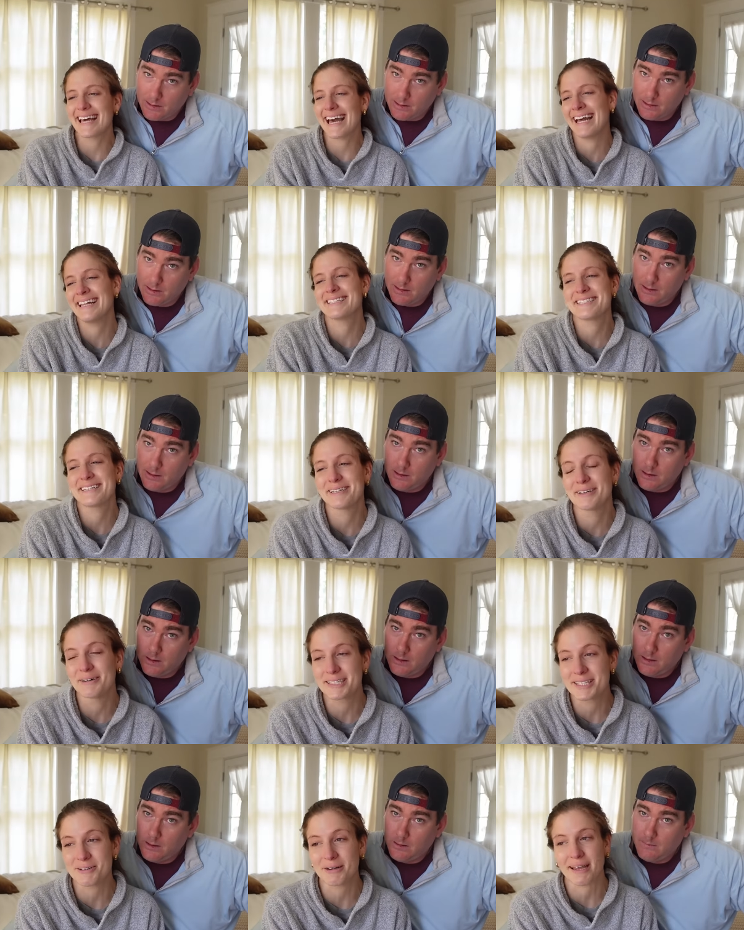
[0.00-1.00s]
Speaker 1: that
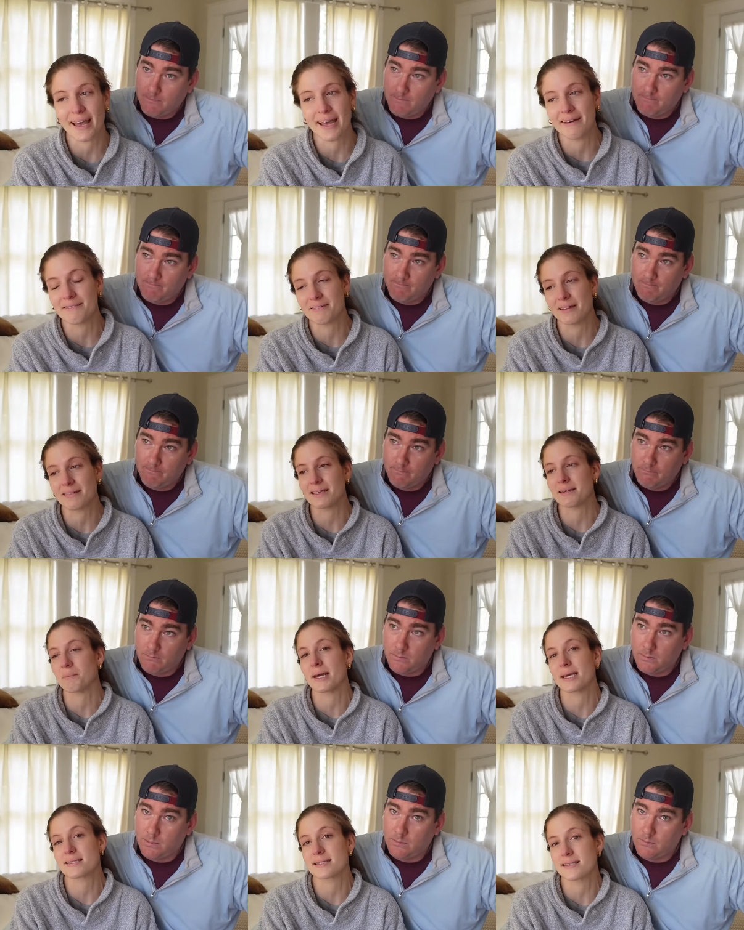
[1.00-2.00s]
too. It's okay if
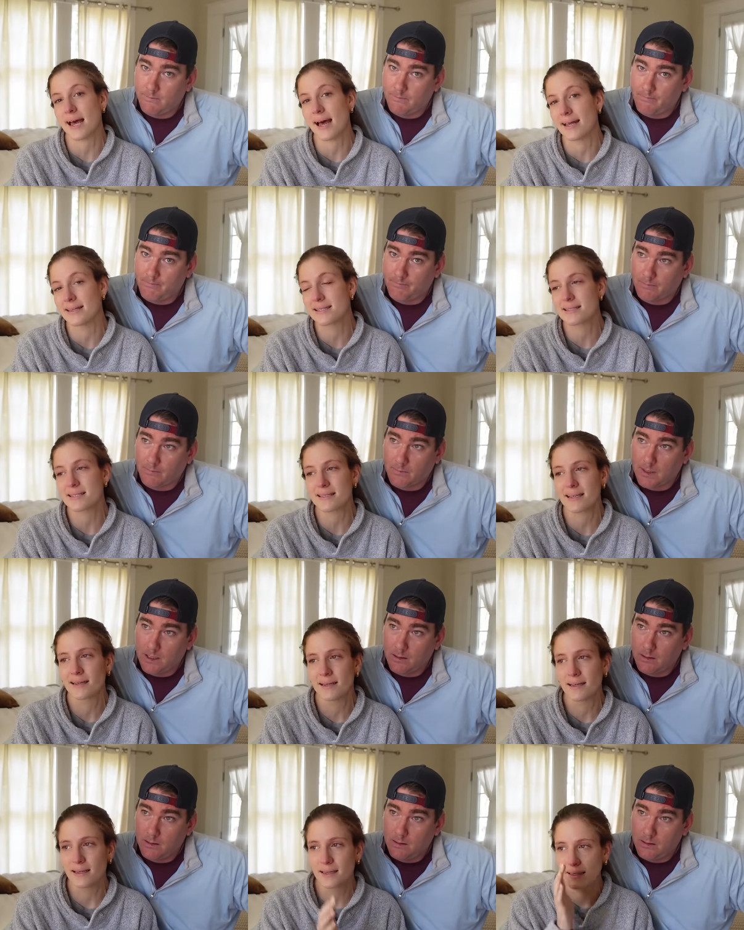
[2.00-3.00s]
nothing makes sense.
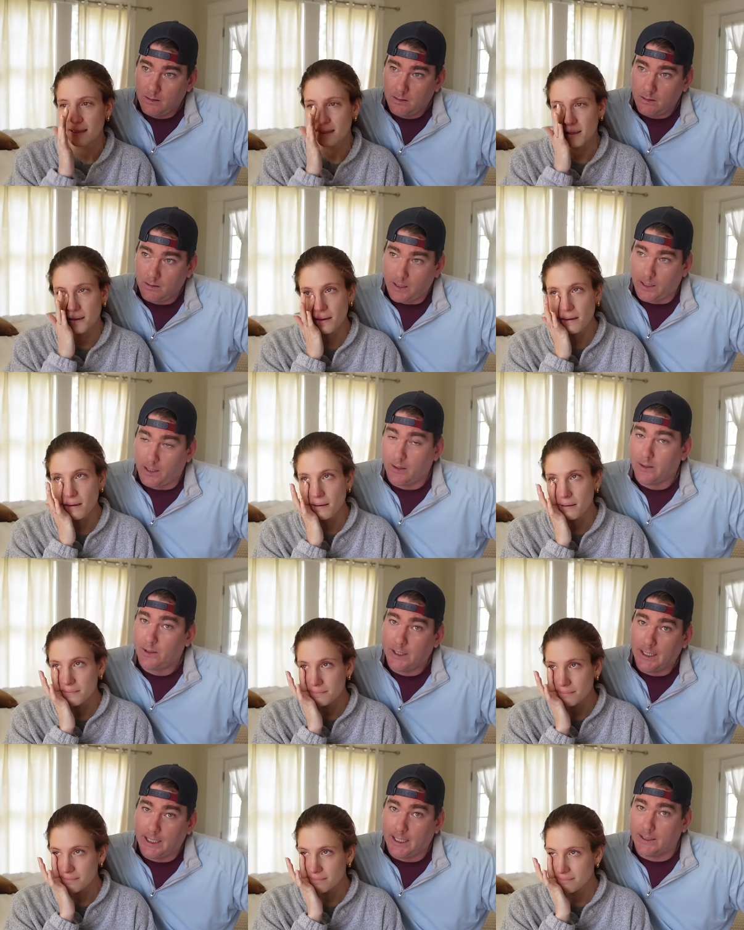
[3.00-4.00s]
Speaker 2: Like your
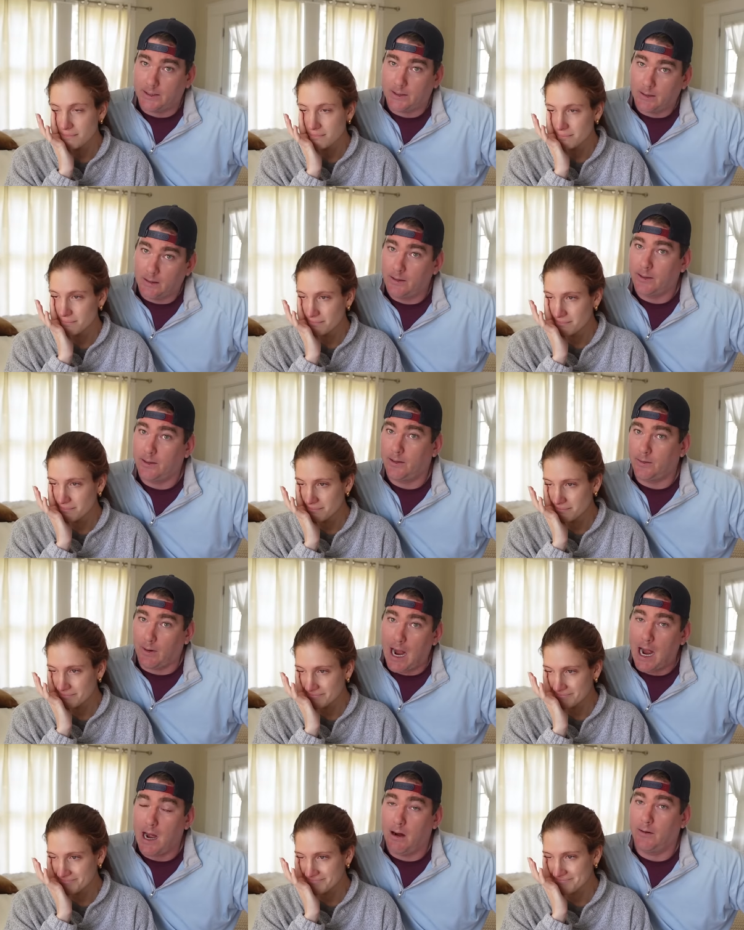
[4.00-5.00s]
shit gets turned
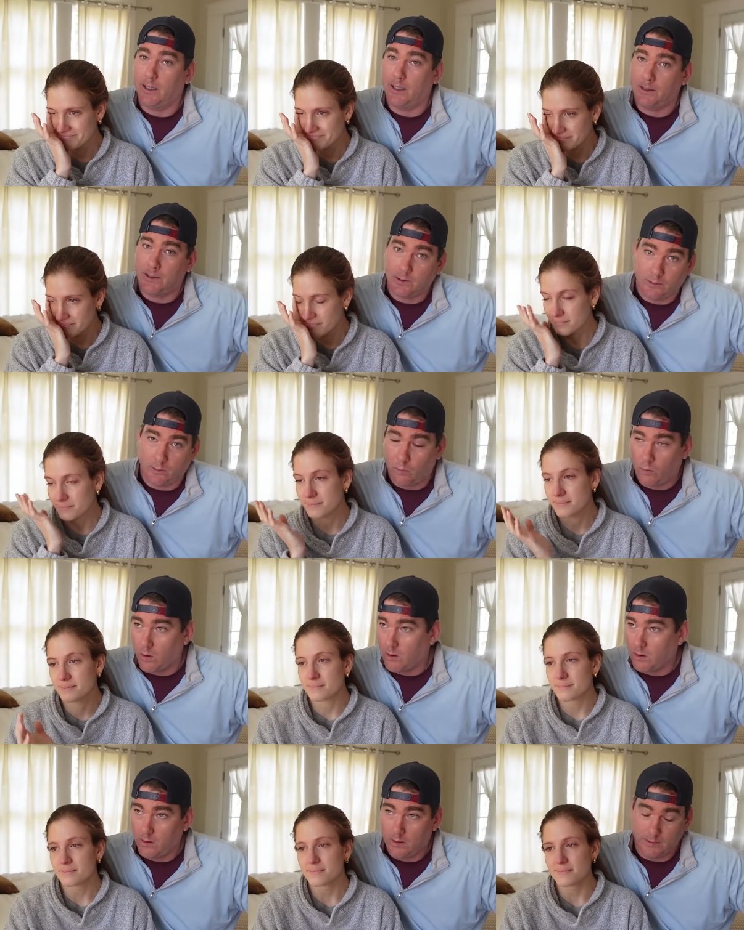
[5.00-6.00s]
around and
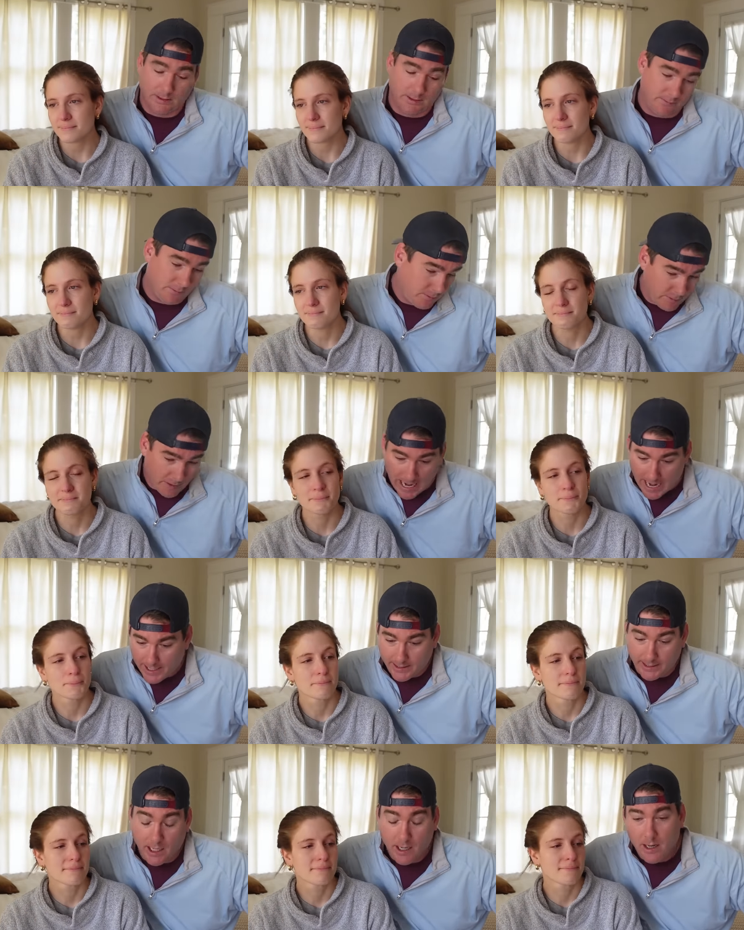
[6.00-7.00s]
swirled and
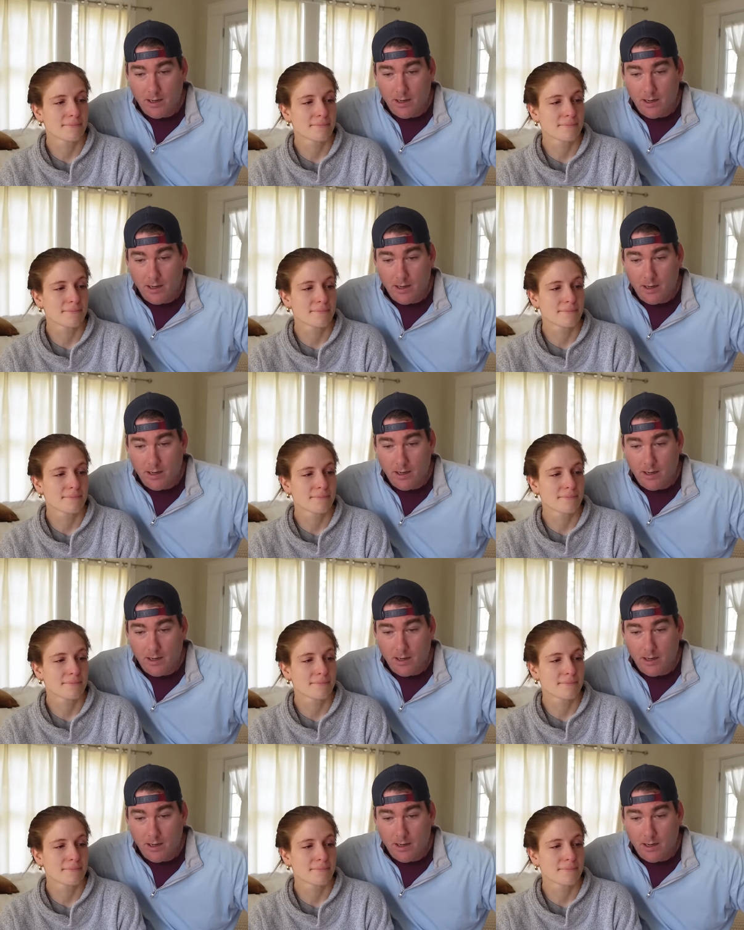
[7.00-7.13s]
tied together.